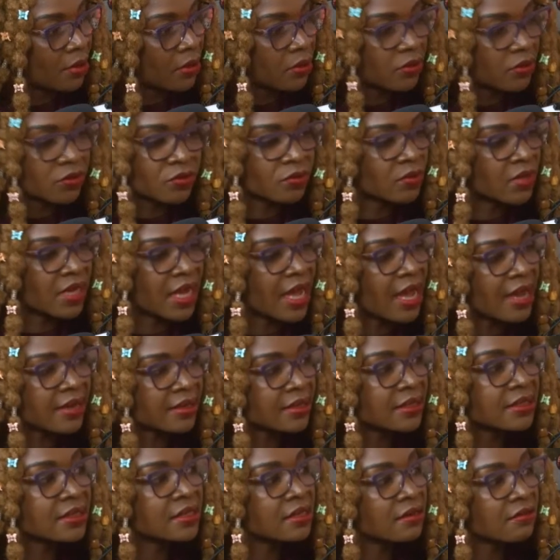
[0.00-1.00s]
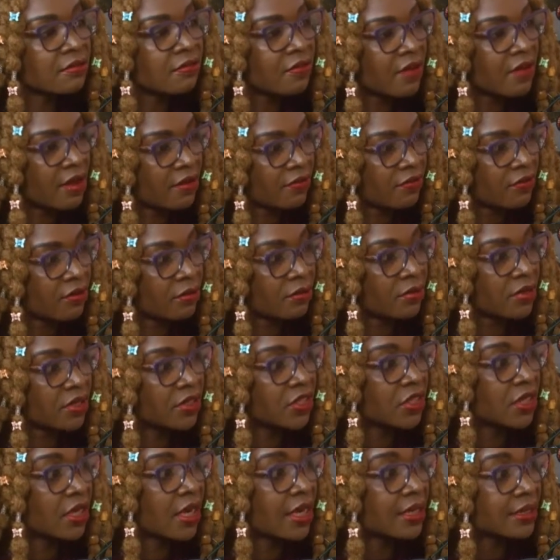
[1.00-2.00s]
Because we are still far from
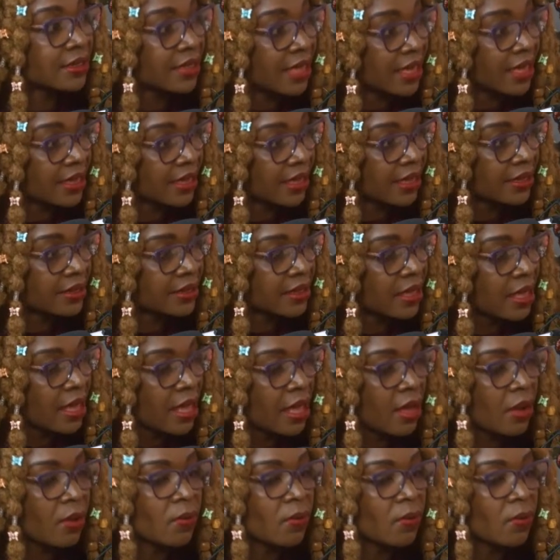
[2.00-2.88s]
reaching our targets.